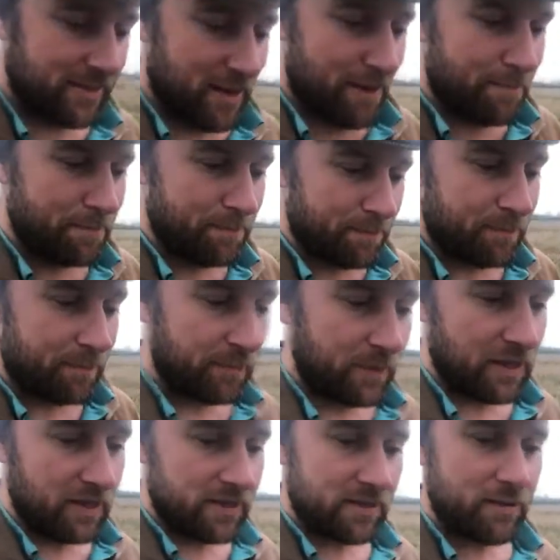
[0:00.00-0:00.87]
um,
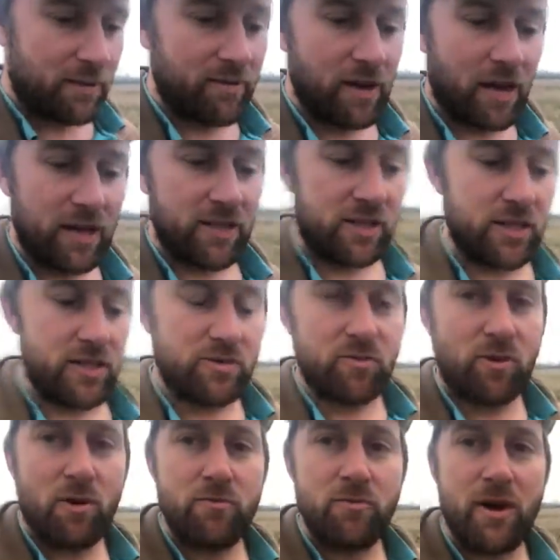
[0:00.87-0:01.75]
some of last year's
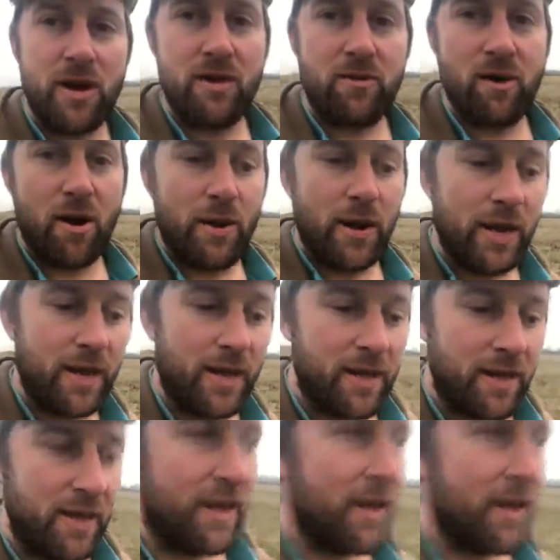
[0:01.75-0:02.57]
crop regrowing.